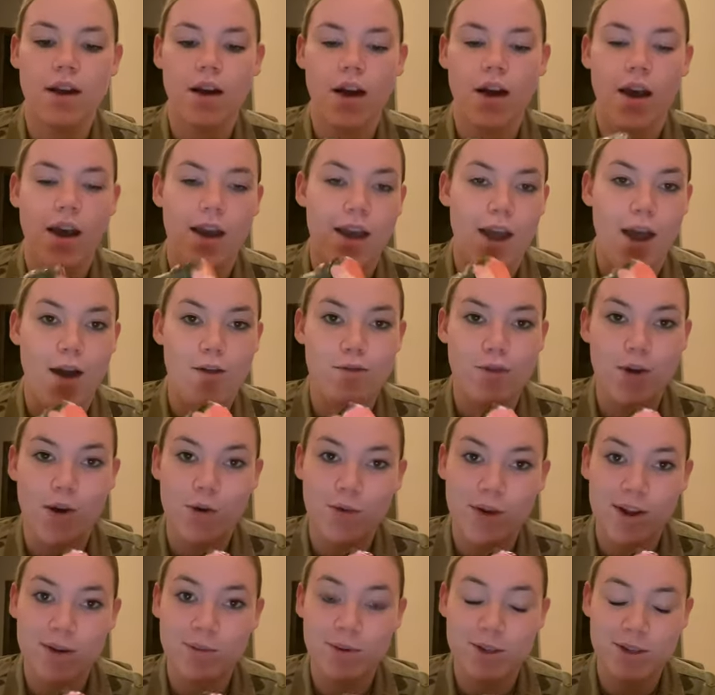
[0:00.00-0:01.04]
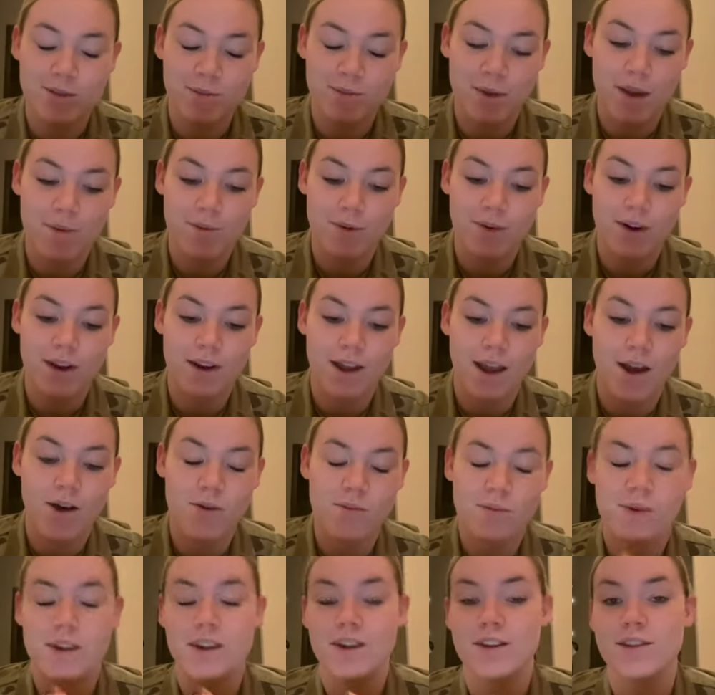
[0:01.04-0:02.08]
I have a red piece of paper right now
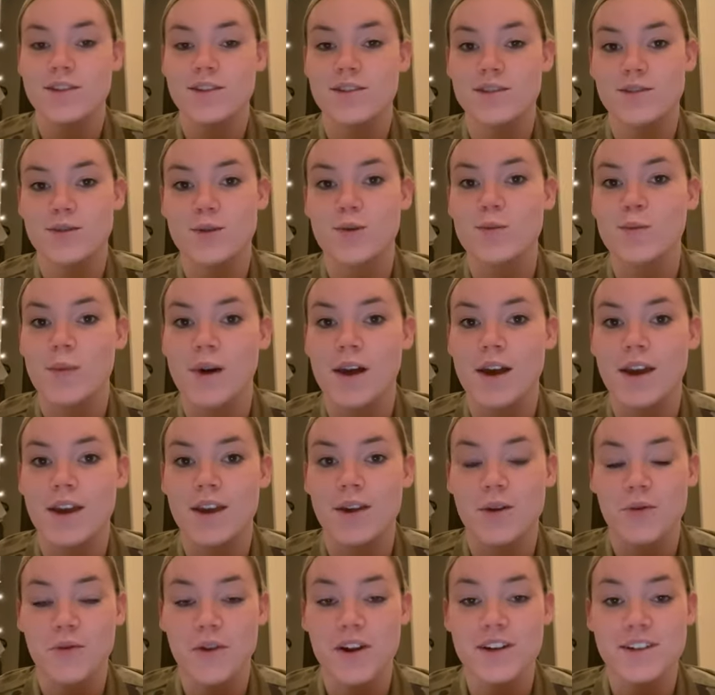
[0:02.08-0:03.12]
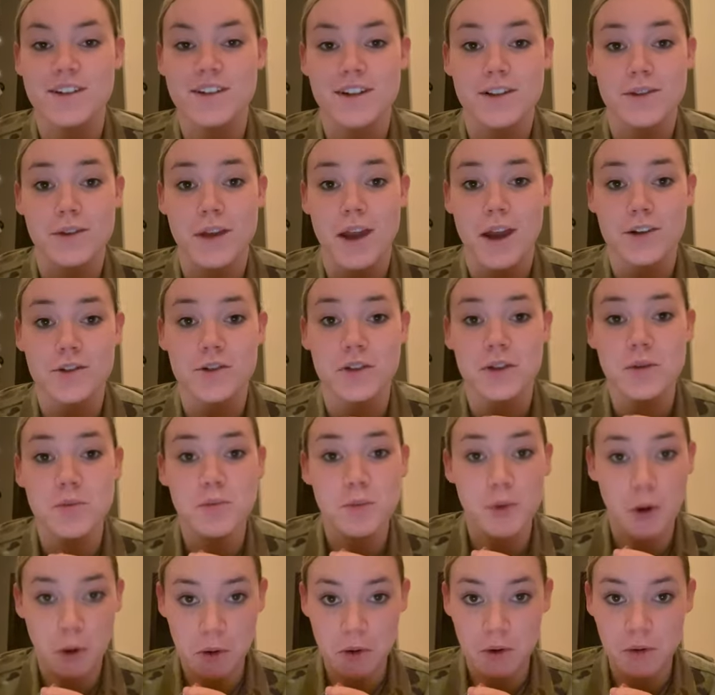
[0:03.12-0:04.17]
because my red disc actually
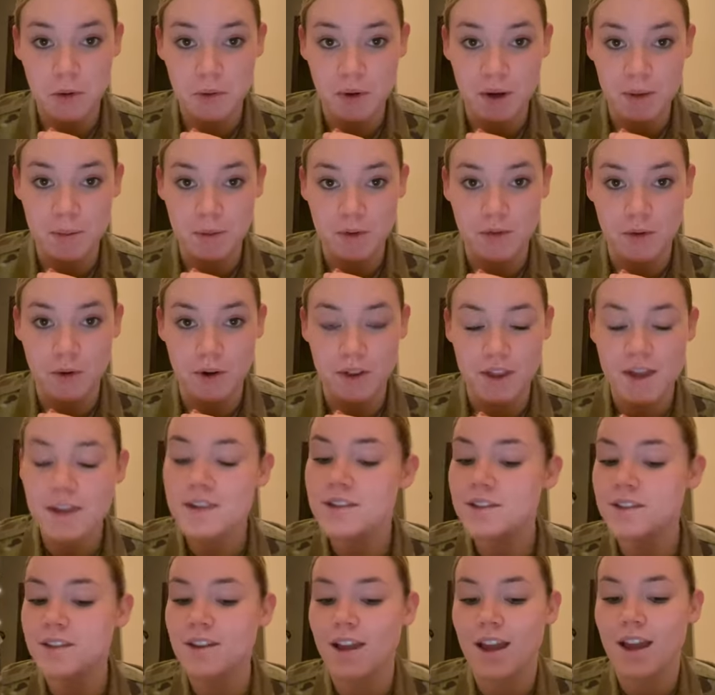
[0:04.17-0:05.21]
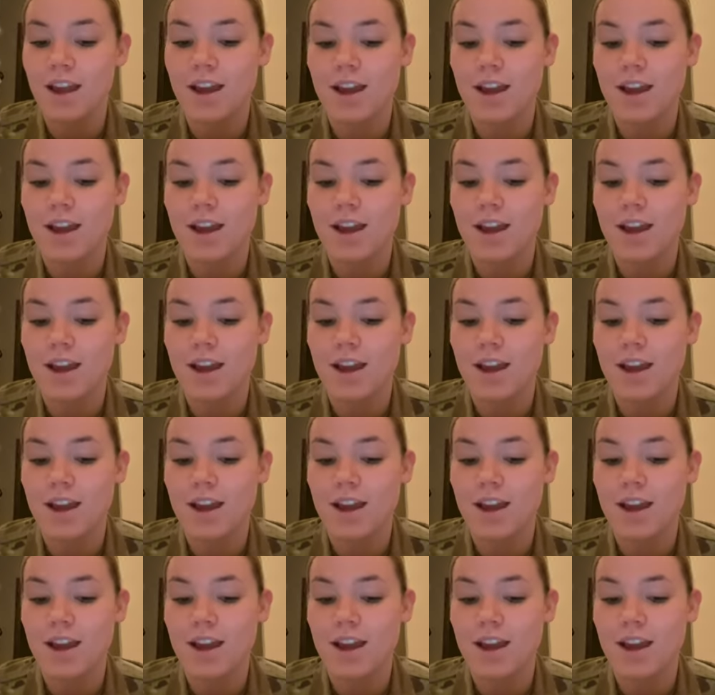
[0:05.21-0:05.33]
broke right before this.